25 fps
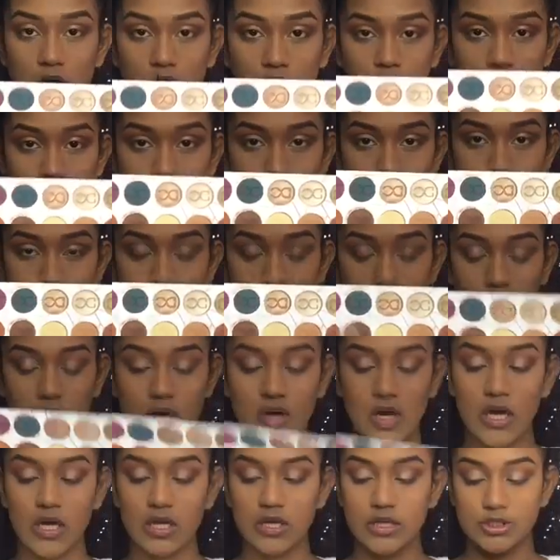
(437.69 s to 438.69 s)
of
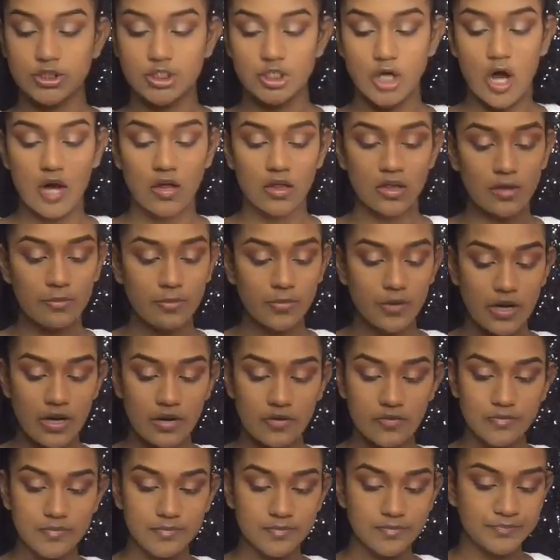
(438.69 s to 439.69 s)
Mocha, the chocolate
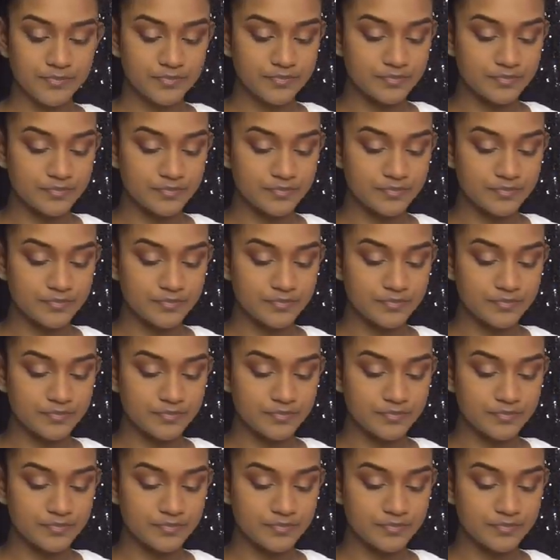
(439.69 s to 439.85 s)
brown.